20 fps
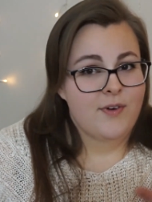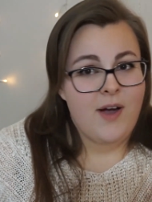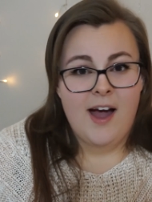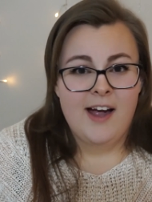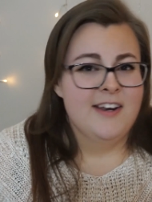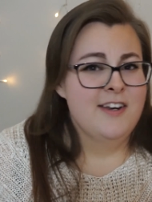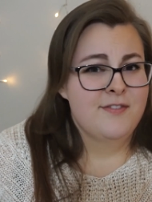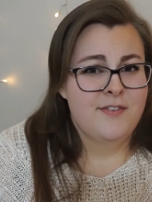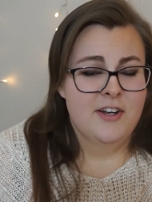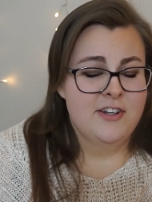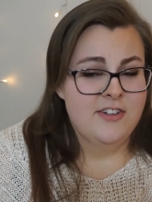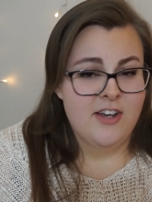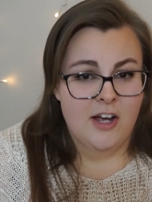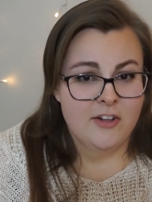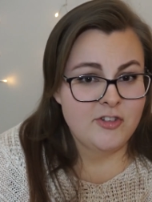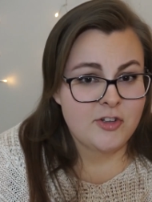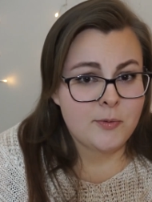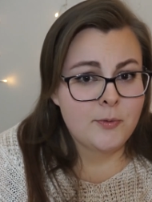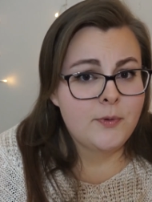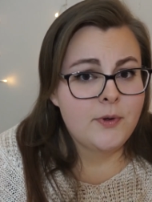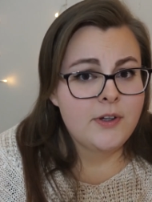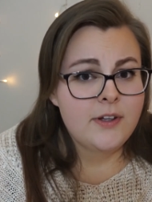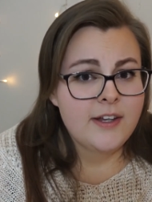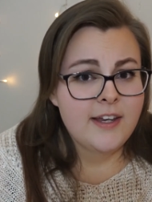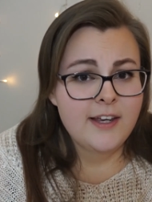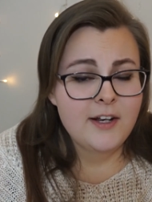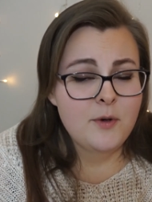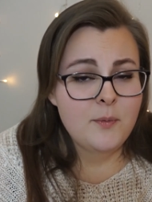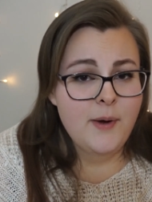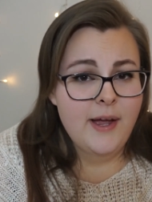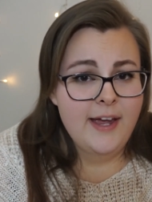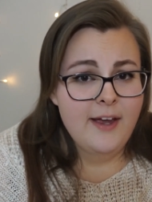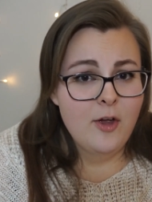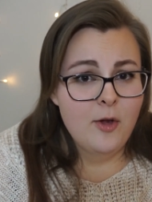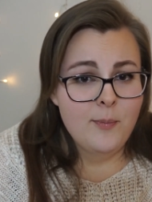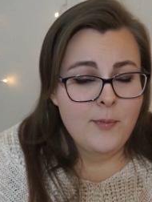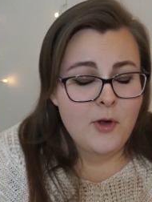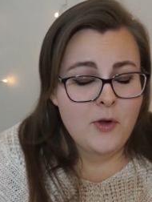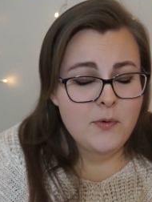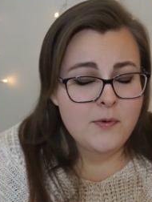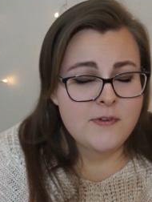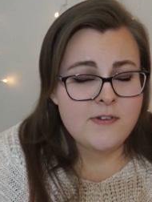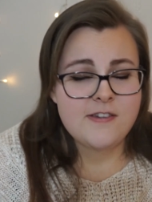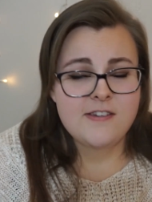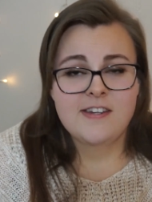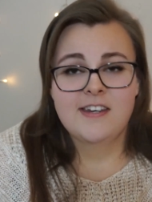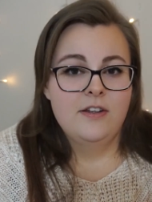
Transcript: kind of untouchable in a way almost.